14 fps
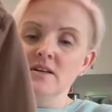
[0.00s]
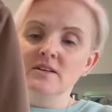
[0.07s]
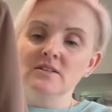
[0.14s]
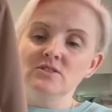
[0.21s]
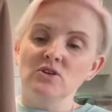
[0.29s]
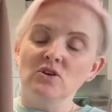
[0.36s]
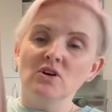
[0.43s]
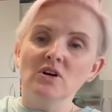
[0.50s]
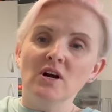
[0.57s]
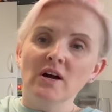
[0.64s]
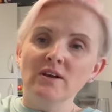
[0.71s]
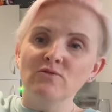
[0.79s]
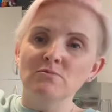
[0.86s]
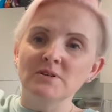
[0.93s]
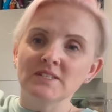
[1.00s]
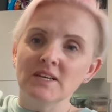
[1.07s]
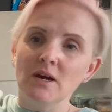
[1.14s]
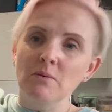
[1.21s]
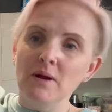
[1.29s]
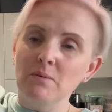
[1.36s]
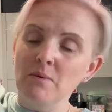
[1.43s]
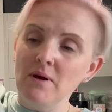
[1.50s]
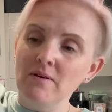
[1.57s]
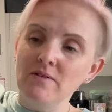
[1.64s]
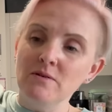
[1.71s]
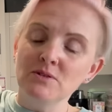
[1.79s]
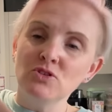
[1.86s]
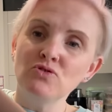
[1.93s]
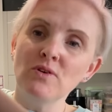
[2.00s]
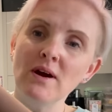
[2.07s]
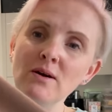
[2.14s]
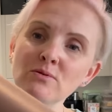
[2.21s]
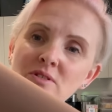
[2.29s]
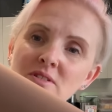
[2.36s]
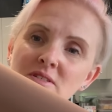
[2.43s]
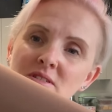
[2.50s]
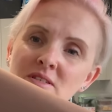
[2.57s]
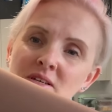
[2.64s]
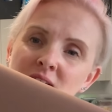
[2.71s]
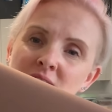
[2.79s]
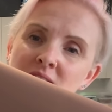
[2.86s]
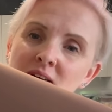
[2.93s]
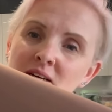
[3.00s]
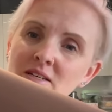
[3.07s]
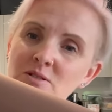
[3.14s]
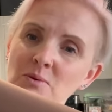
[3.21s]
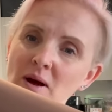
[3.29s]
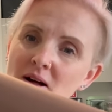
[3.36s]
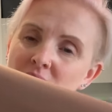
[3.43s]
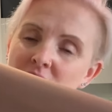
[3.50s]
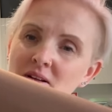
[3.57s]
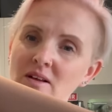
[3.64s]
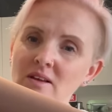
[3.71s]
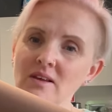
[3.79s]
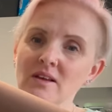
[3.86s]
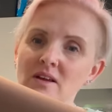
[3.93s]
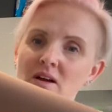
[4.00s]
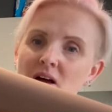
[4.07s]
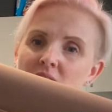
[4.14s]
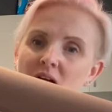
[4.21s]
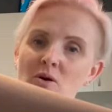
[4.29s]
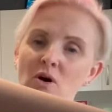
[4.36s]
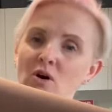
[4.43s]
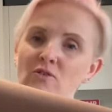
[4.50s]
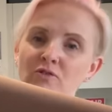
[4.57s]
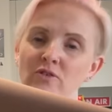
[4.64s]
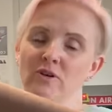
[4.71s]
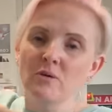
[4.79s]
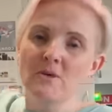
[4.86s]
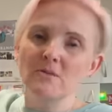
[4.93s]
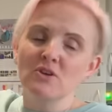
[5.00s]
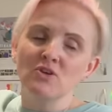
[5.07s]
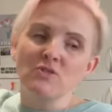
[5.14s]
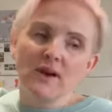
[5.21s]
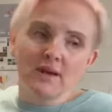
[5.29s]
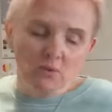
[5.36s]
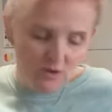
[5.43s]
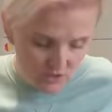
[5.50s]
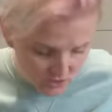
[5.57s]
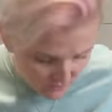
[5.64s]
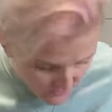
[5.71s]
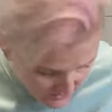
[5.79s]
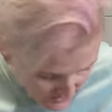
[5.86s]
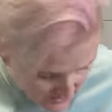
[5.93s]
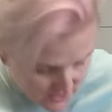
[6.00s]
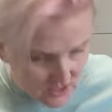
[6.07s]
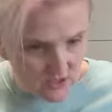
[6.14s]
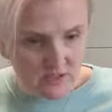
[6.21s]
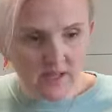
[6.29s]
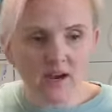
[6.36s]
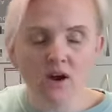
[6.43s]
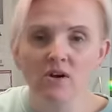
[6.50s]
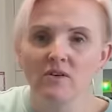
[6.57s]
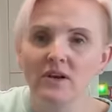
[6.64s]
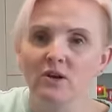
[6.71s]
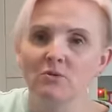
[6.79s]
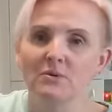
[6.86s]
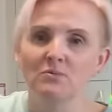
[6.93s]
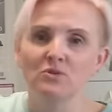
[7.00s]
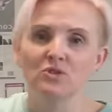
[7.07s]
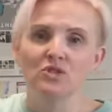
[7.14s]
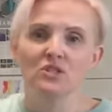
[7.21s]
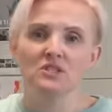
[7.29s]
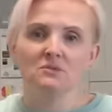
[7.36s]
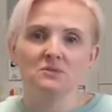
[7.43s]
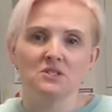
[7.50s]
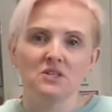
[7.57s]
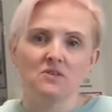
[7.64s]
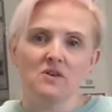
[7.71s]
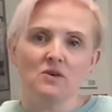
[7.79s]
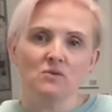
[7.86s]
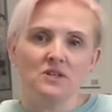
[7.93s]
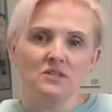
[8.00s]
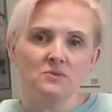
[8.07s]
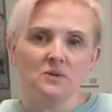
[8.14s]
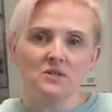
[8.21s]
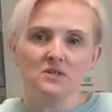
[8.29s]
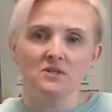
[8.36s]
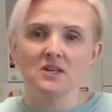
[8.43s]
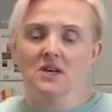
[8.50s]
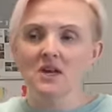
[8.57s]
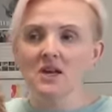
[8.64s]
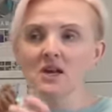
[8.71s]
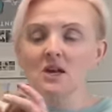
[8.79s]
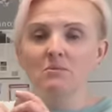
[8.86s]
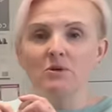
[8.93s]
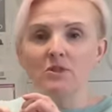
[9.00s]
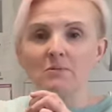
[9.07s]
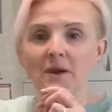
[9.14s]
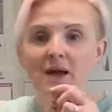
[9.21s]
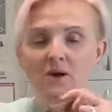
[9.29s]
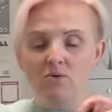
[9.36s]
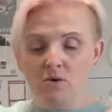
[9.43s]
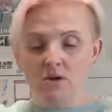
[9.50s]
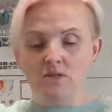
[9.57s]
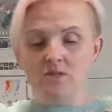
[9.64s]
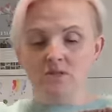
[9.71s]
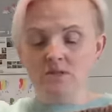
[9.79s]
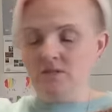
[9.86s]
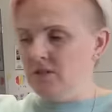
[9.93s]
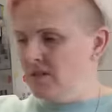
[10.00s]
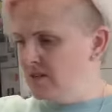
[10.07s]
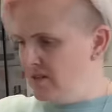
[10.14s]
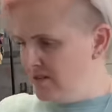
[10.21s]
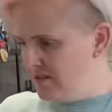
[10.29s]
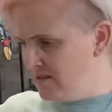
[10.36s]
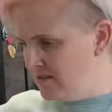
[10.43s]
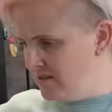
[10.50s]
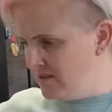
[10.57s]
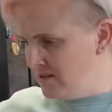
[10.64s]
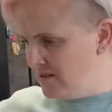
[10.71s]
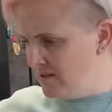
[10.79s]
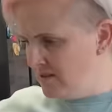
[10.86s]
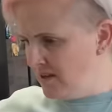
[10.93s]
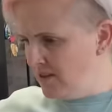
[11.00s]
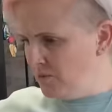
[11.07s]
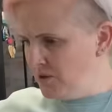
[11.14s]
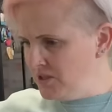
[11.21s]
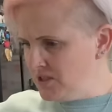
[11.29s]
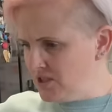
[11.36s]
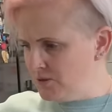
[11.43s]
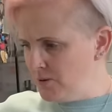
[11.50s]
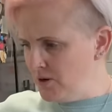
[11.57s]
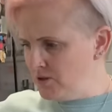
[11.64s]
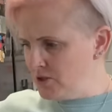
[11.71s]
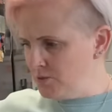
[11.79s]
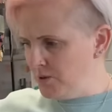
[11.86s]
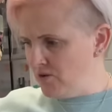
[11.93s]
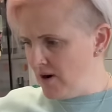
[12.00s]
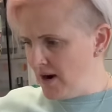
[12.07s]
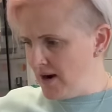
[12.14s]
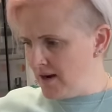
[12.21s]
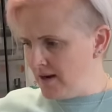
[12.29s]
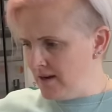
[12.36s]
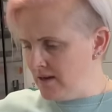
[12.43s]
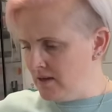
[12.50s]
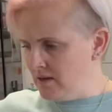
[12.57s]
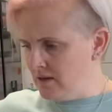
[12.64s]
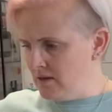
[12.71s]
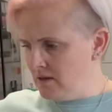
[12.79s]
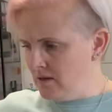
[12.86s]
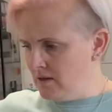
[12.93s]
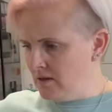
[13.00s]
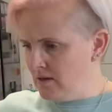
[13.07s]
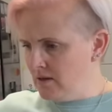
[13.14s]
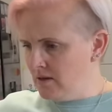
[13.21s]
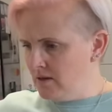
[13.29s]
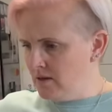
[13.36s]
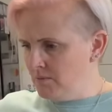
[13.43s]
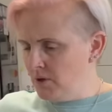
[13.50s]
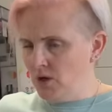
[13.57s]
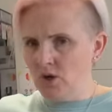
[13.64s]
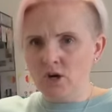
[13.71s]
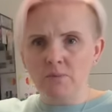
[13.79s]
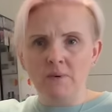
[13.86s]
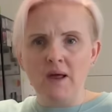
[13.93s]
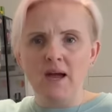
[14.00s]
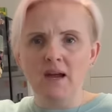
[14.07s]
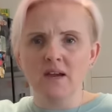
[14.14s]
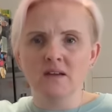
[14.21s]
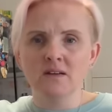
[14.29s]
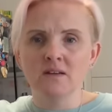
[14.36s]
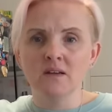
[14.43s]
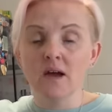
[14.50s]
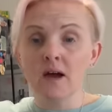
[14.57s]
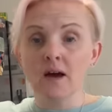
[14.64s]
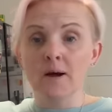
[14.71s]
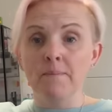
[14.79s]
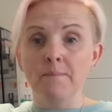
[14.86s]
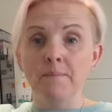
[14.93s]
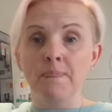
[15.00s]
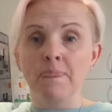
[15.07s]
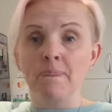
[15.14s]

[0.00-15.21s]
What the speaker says: so you can kind of almost get away with wearing them as trousers as well. I quite often, I mean, the grey ones, obviously, they are a little bit more jersey material, these ones. But the black ones, and the ones that are supposed to be grey, but look black, they